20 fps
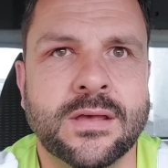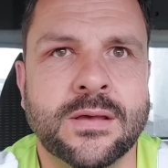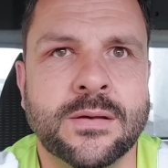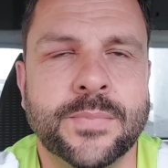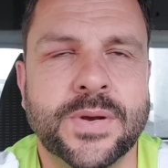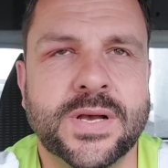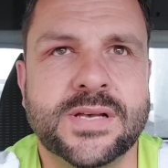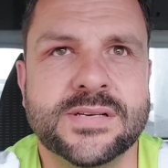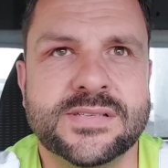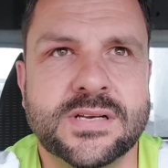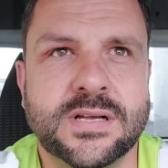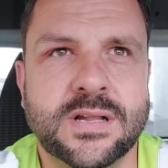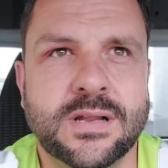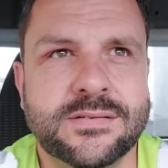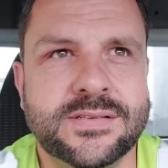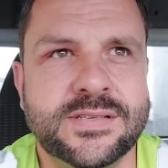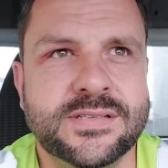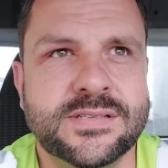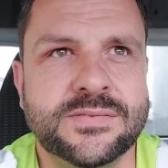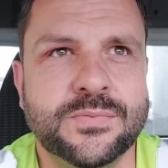Because the
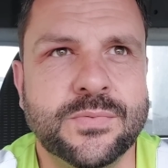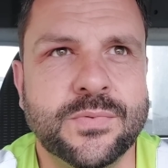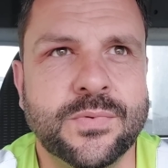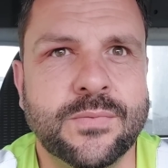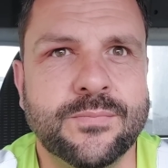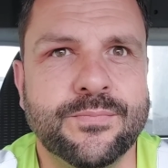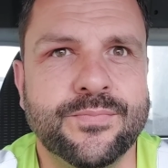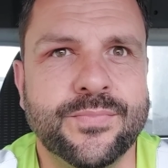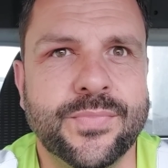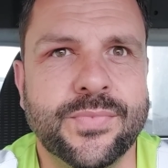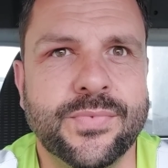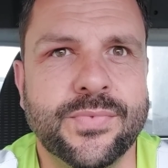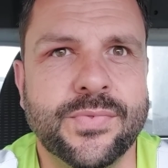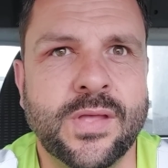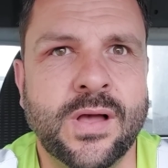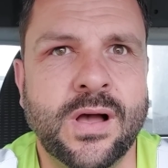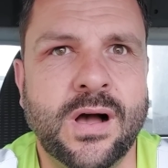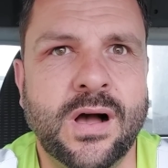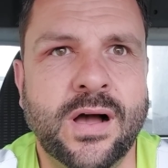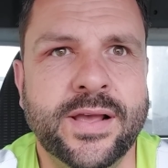closest
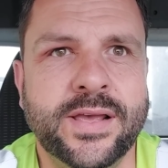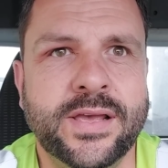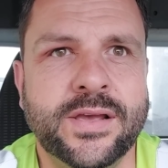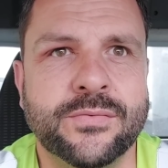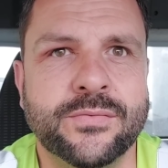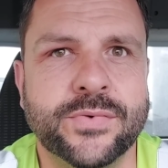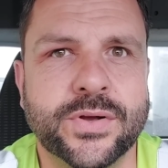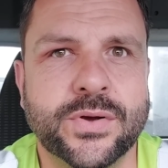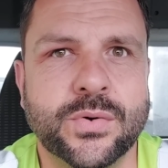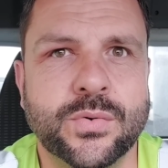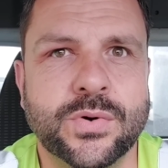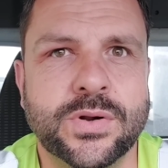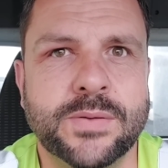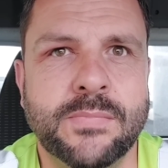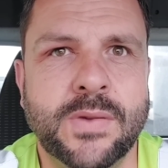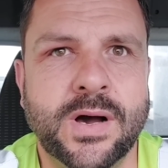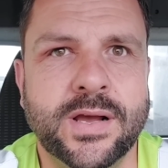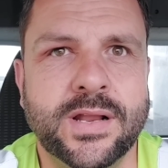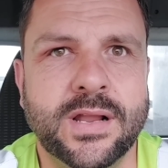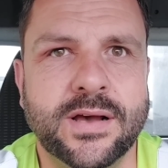that I can recall in
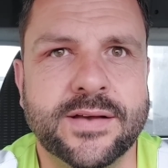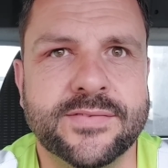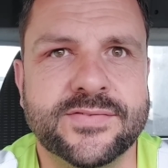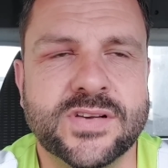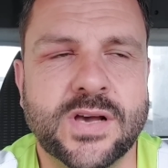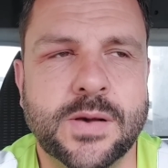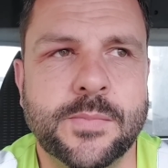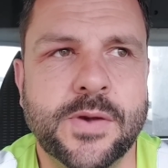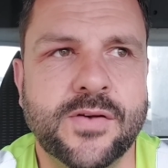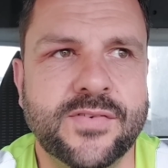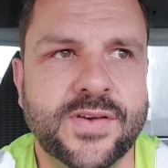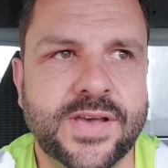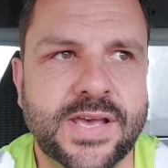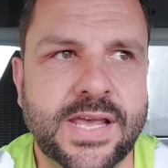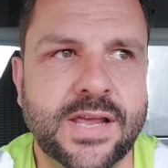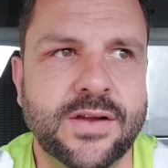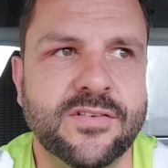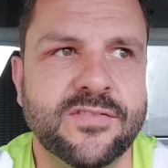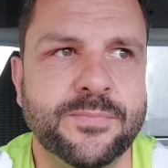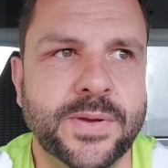my lifetime over
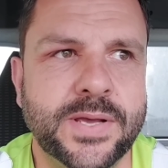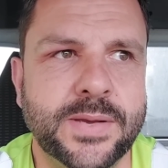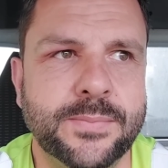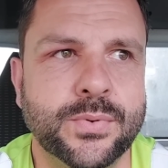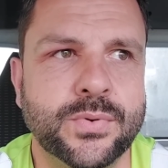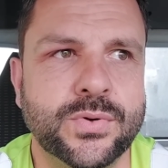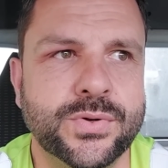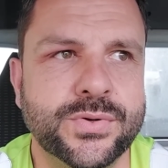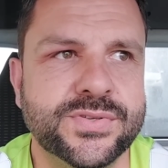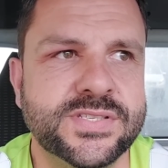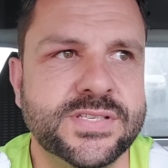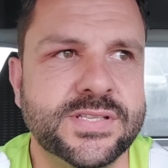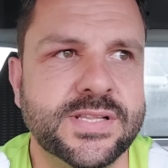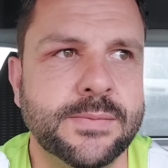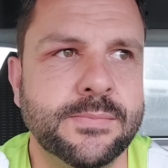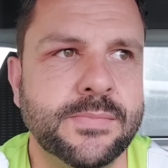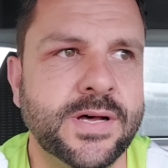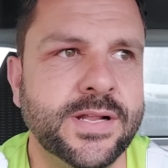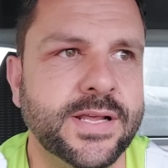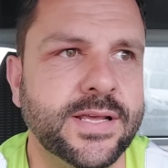here of people losing
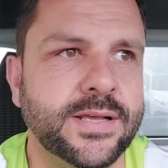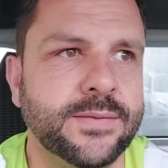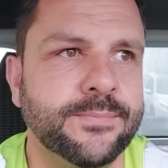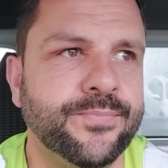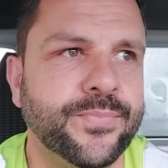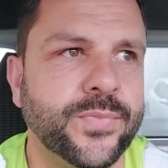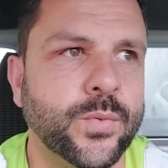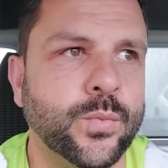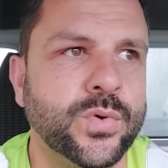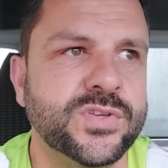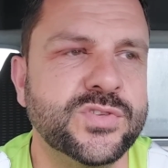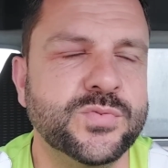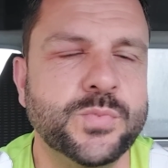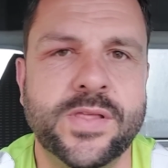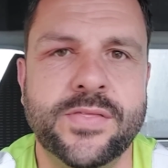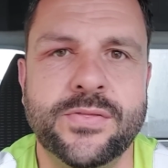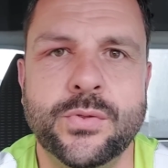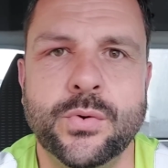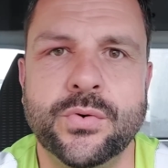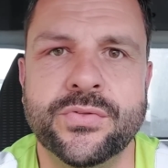their money was
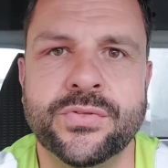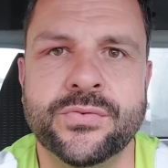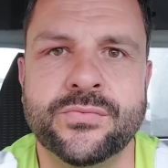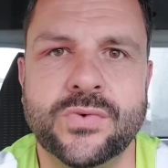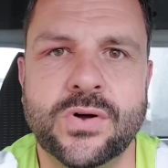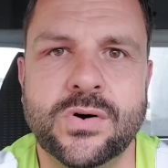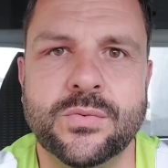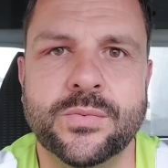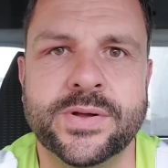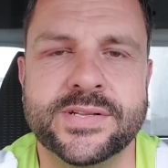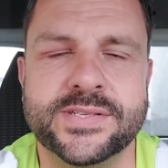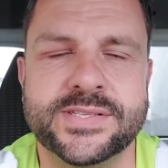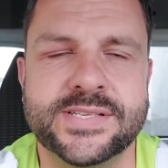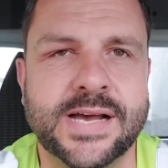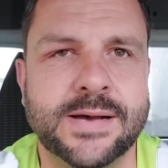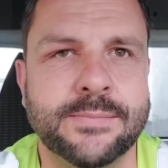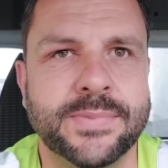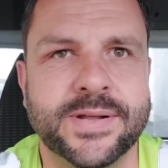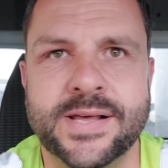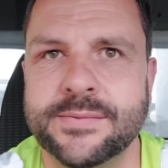when Northern Rock went
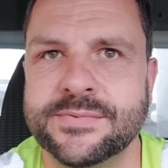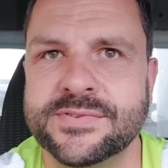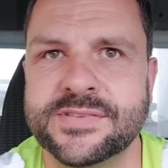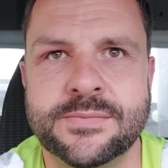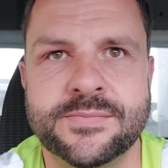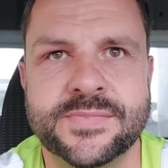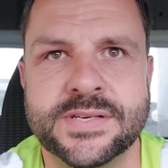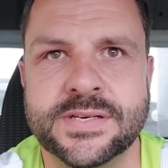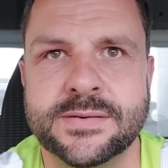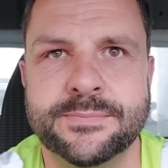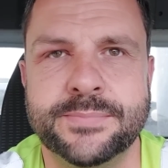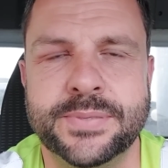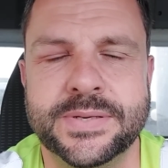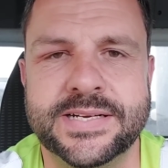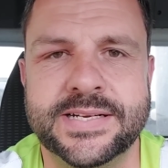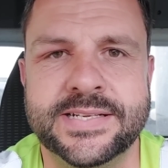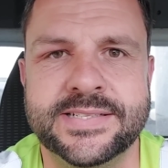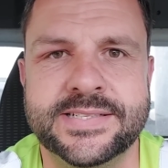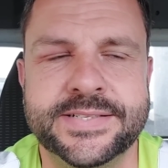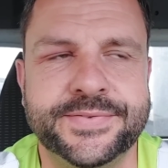down, but that was something
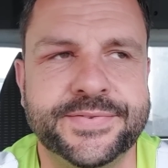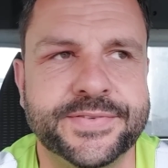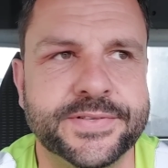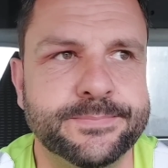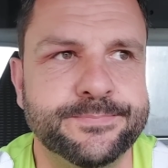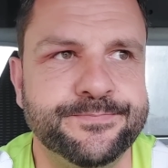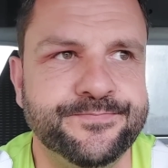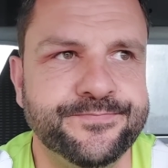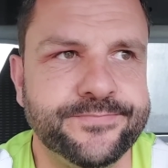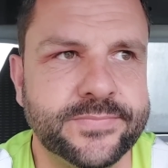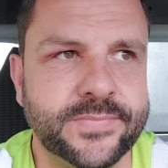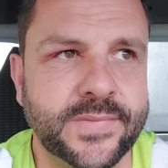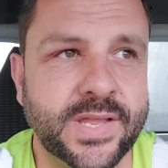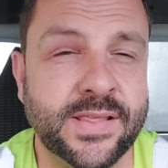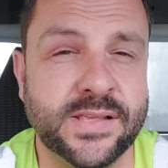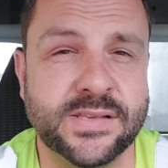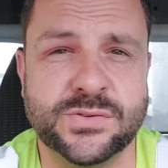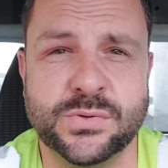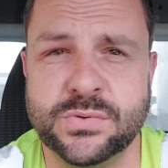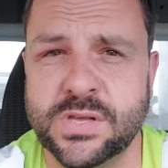completely different.
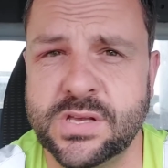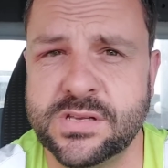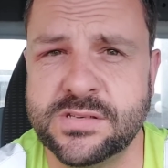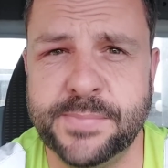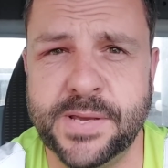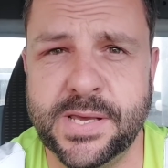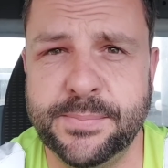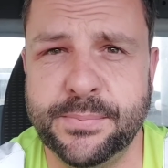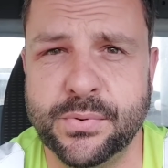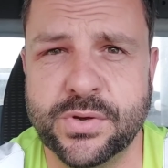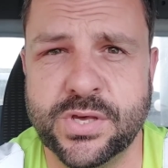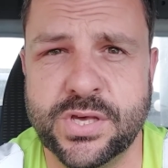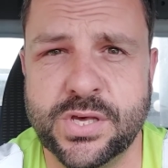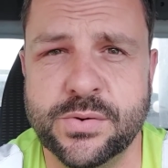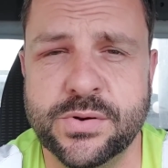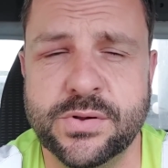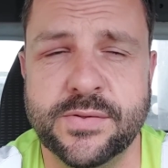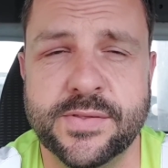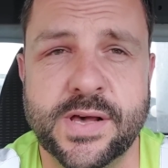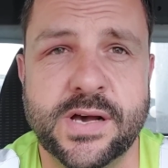And there's all those people
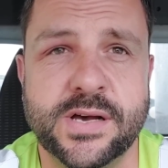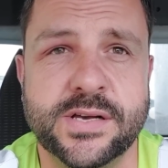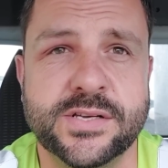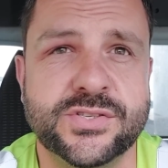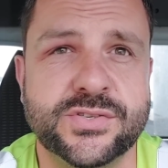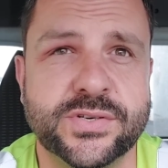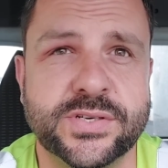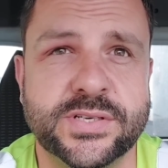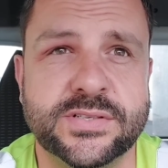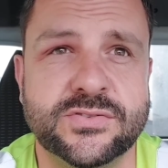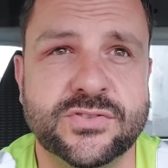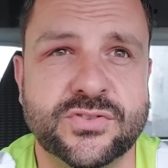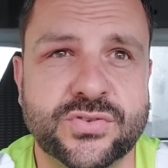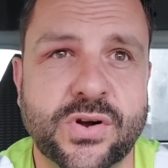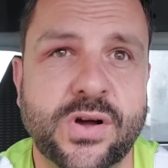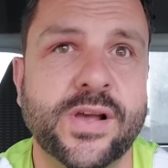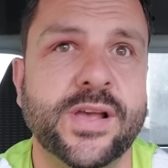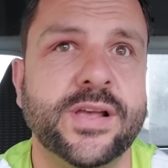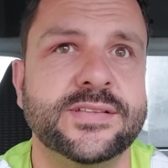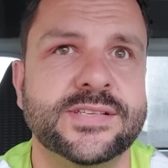queuing on the high streets
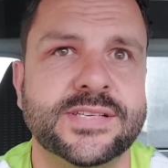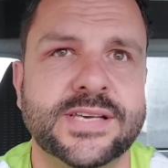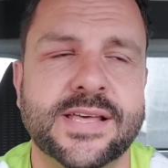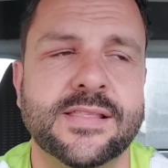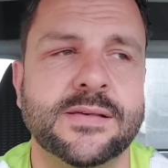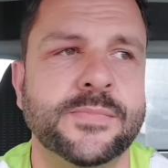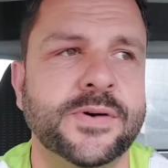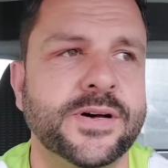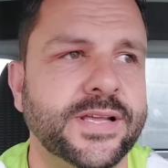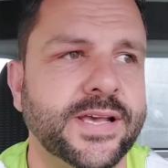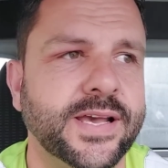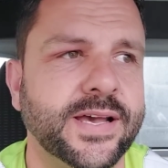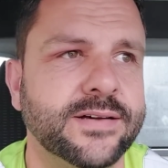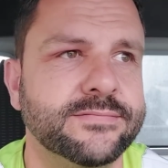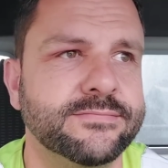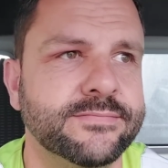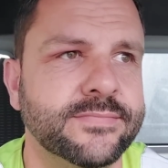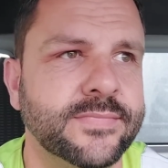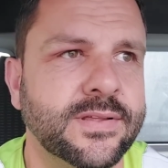trying to get the money out.